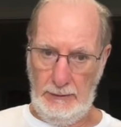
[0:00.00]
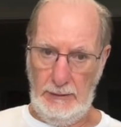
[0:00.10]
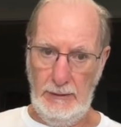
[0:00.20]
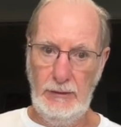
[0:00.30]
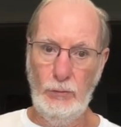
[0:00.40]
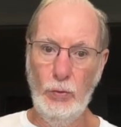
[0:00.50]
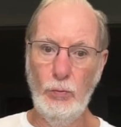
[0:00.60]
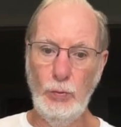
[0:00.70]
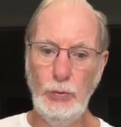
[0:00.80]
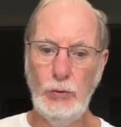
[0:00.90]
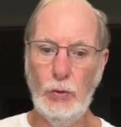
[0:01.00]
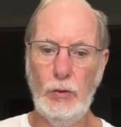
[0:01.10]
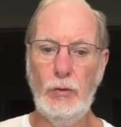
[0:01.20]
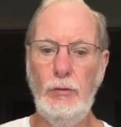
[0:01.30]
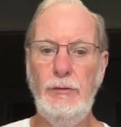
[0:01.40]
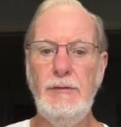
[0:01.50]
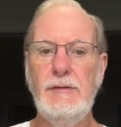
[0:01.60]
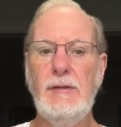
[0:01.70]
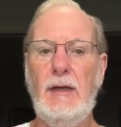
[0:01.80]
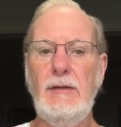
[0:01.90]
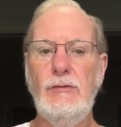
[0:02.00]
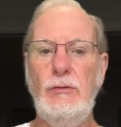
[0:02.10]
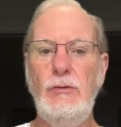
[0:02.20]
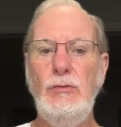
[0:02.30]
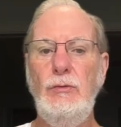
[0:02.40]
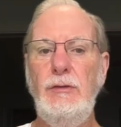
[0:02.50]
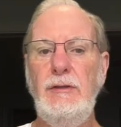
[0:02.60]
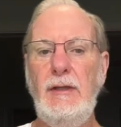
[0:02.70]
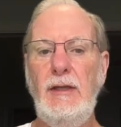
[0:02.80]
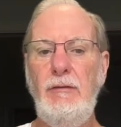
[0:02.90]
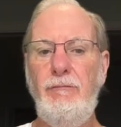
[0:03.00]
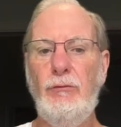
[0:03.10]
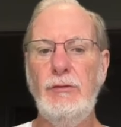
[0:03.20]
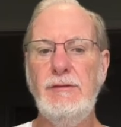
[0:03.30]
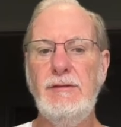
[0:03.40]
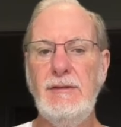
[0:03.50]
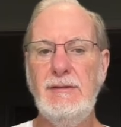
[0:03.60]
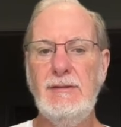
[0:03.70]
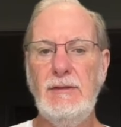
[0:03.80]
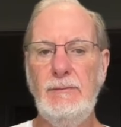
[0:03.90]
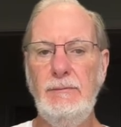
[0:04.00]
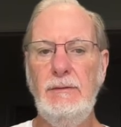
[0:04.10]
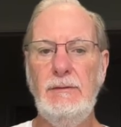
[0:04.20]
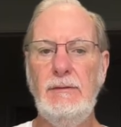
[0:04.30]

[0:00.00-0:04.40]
lingual root torque on an incisor, you need a force system